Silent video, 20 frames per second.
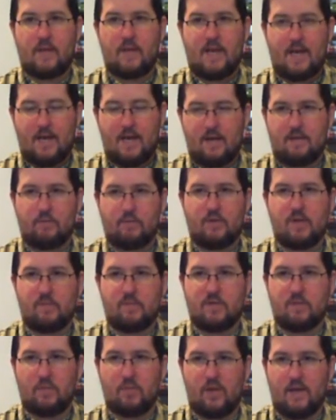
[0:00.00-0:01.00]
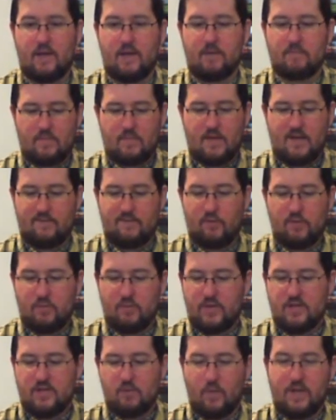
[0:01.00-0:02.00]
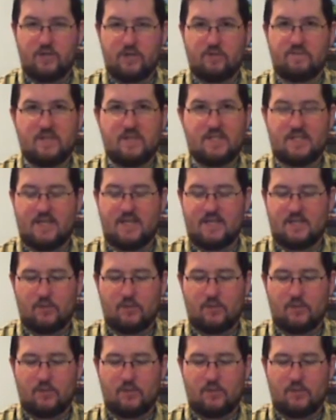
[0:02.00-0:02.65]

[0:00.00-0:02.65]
how that would come into play. I've only played the Wench of this set,